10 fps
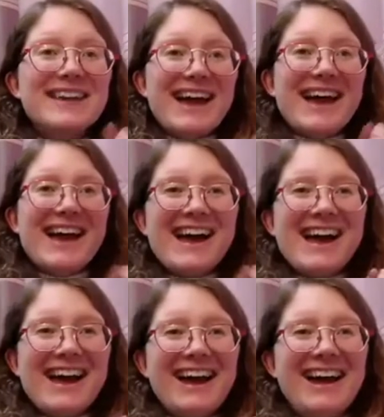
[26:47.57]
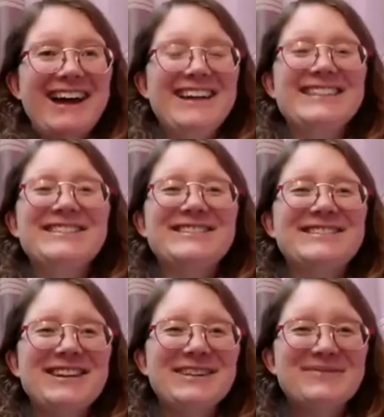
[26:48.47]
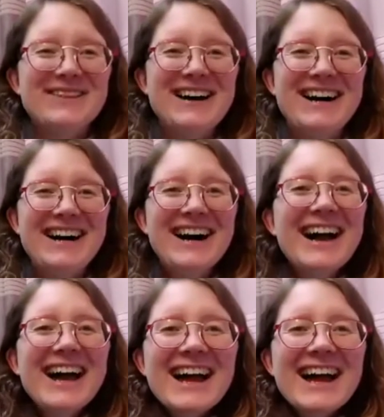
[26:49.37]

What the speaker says: Yeah! Super!